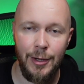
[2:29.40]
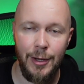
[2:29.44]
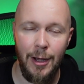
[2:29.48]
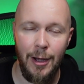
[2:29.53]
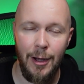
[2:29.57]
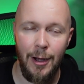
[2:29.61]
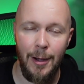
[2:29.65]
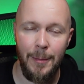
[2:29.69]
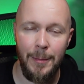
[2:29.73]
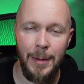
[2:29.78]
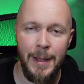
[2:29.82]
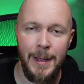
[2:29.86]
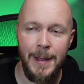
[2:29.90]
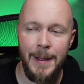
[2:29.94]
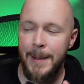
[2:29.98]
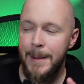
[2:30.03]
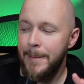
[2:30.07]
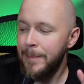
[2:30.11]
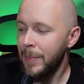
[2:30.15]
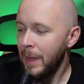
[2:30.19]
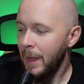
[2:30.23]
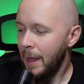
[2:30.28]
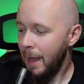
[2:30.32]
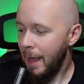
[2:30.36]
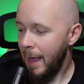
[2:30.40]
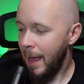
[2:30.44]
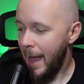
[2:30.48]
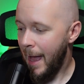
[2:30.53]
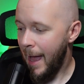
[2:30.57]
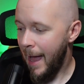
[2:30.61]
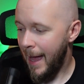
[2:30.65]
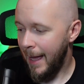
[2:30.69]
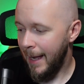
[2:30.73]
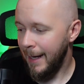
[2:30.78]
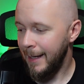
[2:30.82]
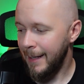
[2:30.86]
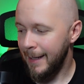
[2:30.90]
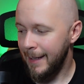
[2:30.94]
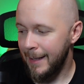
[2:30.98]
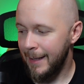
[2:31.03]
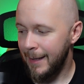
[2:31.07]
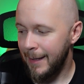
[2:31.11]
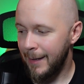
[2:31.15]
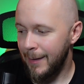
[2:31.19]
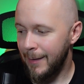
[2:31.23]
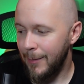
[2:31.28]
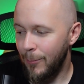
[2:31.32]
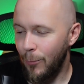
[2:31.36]
Carp, and
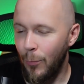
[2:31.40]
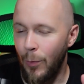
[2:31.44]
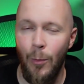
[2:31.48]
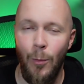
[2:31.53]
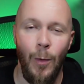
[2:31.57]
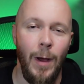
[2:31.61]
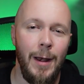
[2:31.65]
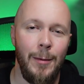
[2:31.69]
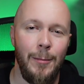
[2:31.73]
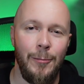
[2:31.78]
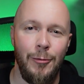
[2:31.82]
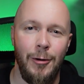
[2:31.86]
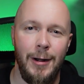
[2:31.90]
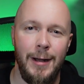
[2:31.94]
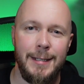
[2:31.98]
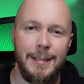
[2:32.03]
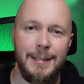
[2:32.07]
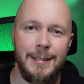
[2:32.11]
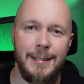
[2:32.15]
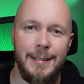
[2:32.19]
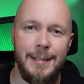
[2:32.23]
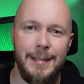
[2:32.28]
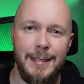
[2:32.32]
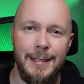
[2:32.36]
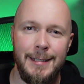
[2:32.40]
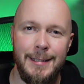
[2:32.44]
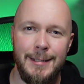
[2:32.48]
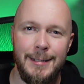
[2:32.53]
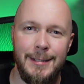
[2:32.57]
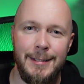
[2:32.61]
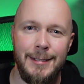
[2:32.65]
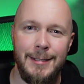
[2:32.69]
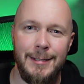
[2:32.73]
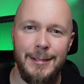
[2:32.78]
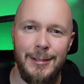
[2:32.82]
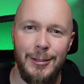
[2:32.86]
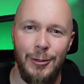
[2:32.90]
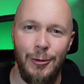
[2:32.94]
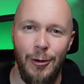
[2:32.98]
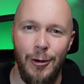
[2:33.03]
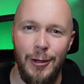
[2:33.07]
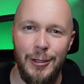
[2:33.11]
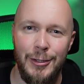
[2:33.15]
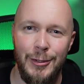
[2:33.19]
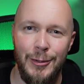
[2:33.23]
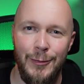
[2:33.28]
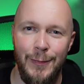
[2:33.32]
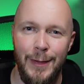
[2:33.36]
we're well impressed is the
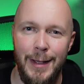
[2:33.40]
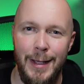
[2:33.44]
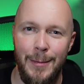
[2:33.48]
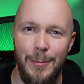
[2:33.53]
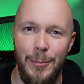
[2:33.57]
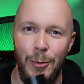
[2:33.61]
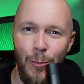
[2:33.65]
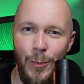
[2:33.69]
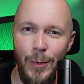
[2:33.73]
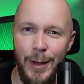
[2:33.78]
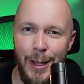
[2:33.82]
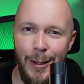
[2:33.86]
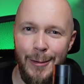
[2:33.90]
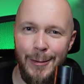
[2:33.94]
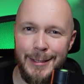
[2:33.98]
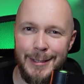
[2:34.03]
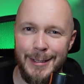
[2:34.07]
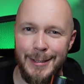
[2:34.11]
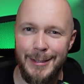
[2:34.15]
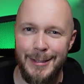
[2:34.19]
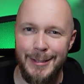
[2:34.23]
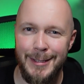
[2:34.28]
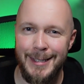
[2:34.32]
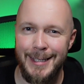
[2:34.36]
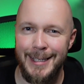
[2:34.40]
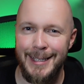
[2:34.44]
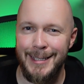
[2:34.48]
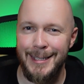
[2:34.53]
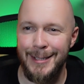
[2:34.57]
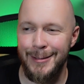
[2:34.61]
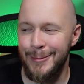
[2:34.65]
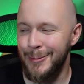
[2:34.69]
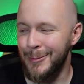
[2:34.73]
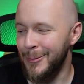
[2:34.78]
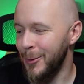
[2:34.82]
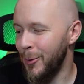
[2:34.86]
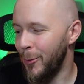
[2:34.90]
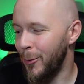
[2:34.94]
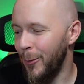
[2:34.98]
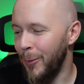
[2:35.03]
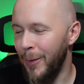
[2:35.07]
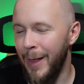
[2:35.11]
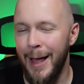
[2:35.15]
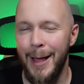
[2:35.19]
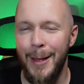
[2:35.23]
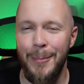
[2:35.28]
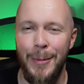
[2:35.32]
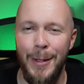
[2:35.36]
crux of it, but we'll go into details on
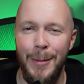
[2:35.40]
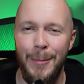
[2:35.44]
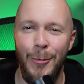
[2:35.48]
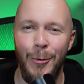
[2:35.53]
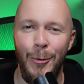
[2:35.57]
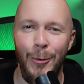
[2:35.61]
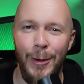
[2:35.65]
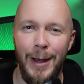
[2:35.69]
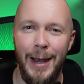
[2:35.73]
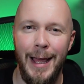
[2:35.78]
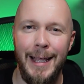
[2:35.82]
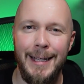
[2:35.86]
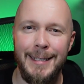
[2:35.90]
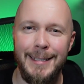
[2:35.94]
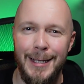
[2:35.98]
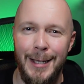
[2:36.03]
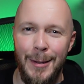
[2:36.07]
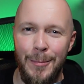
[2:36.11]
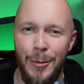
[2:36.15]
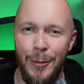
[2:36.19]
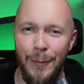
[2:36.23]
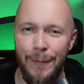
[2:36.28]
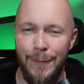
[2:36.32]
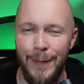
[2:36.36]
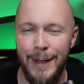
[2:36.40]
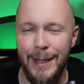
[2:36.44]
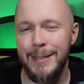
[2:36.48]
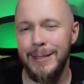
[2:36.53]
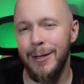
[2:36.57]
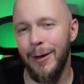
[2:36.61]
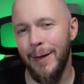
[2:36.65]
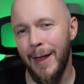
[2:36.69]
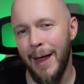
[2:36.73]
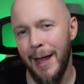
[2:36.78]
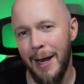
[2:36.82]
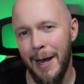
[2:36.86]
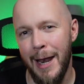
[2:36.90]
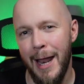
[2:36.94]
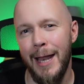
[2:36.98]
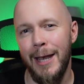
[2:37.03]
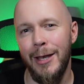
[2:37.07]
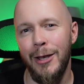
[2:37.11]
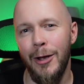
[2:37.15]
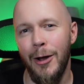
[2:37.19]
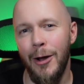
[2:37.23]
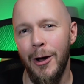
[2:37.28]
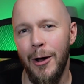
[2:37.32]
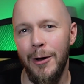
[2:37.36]
that a bit more later. But things like that
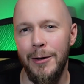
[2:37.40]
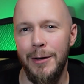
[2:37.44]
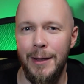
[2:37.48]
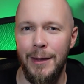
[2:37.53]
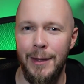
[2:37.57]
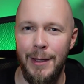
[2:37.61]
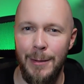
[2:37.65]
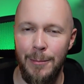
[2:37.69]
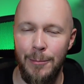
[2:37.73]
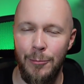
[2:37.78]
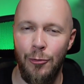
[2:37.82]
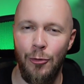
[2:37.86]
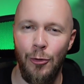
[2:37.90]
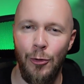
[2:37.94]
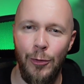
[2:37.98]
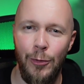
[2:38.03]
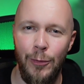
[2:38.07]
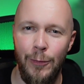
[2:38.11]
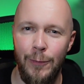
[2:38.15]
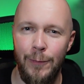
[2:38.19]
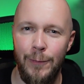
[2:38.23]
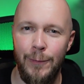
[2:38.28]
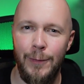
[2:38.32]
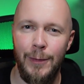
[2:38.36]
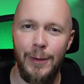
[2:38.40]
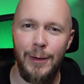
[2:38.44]
lanyard and the improved